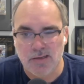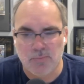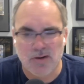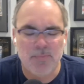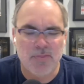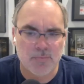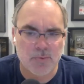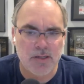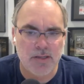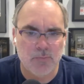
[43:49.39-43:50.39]
Prime
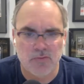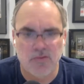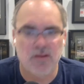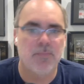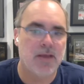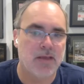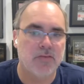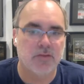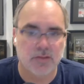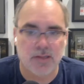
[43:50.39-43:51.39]
3, once you got
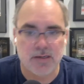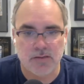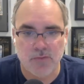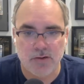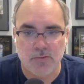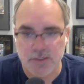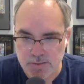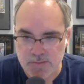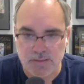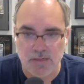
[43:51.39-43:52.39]
past the Galactic
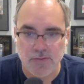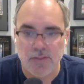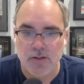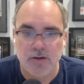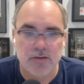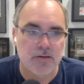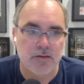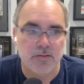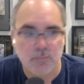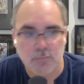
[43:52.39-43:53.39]
Federation stuff, I thought it did
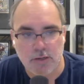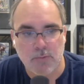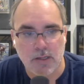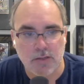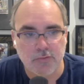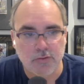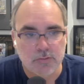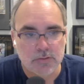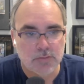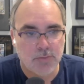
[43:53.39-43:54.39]
it pretty well too.